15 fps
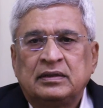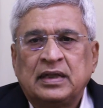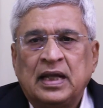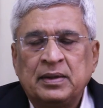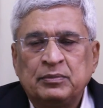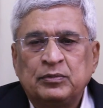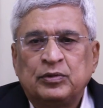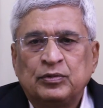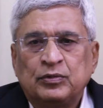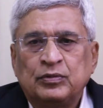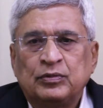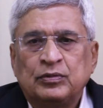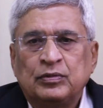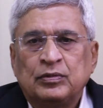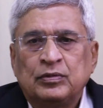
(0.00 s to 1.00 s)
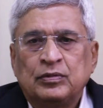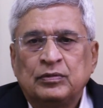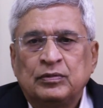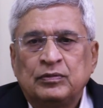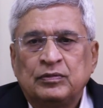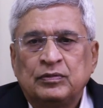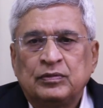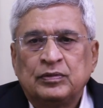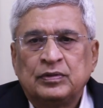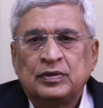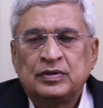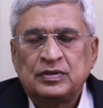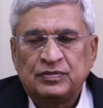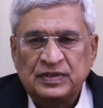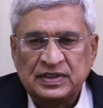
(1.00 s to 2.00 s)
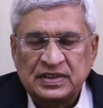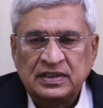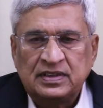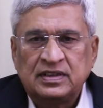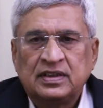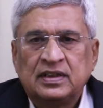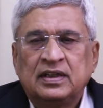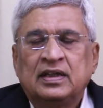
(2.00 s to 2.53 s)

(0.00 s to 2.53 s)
time to this visit.